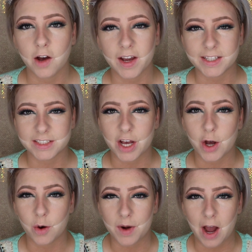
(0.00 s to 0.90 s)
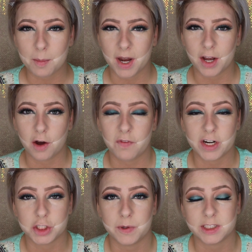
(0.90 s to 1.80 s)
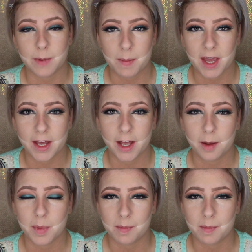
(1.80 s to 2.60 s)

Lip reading: Okay, so now I'm going to go finish the rest of my makeup.